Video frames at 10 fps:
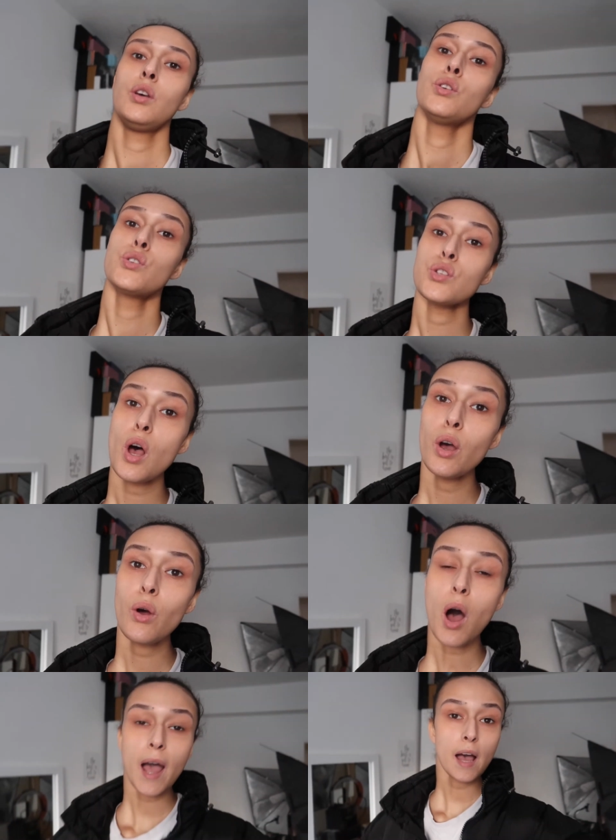So
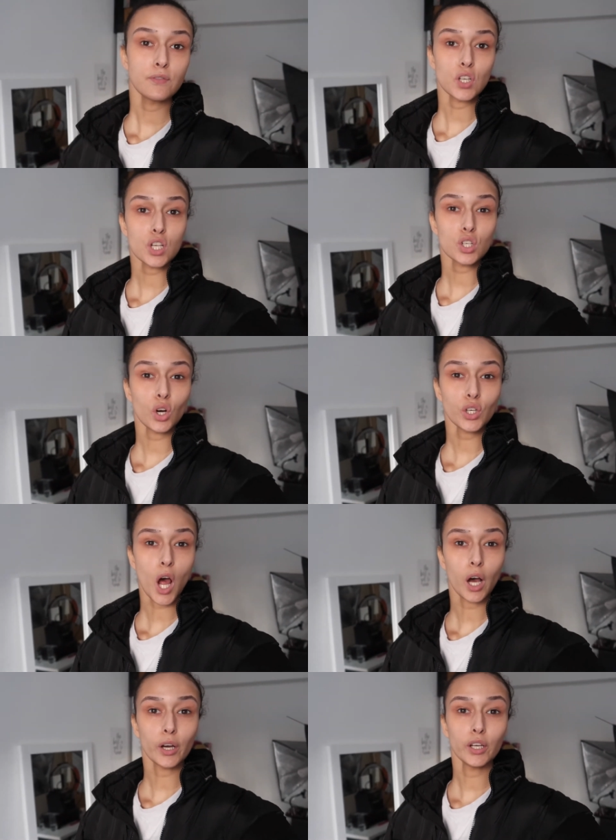I have just gotten
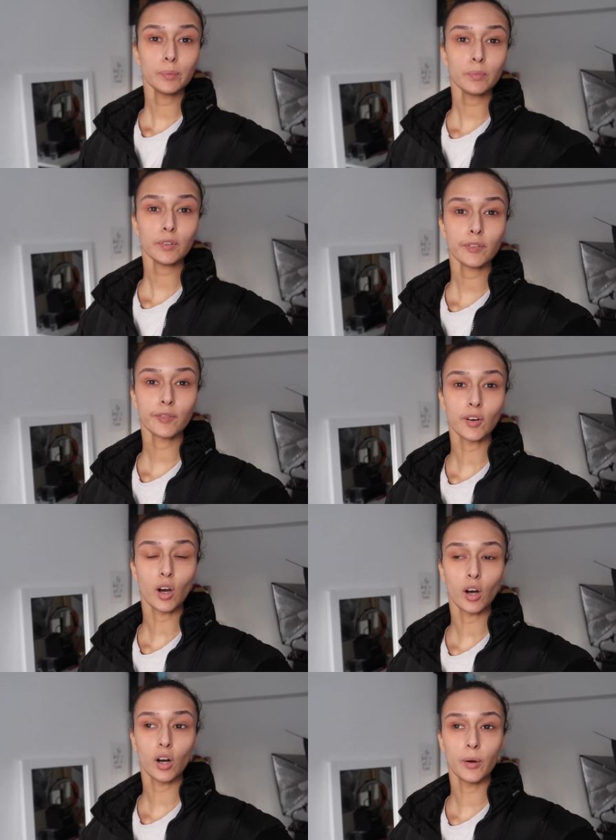home
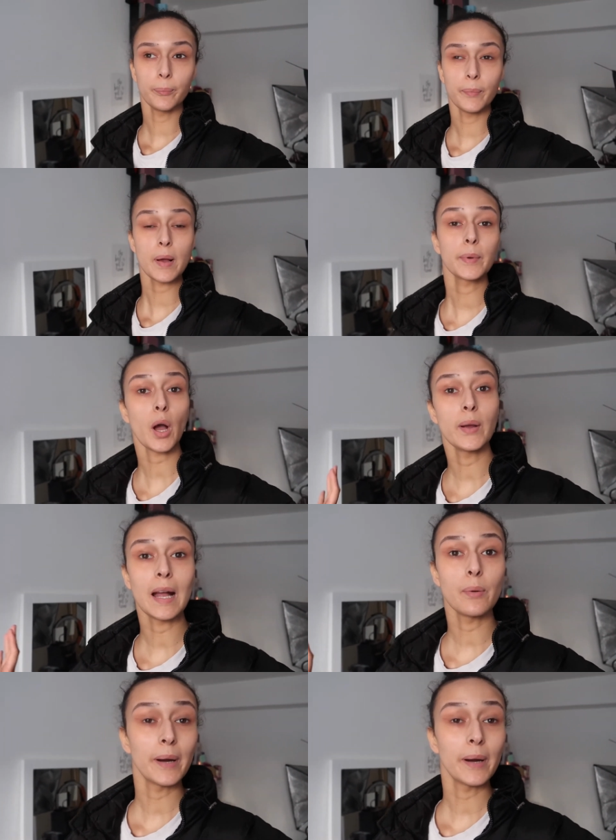from going out with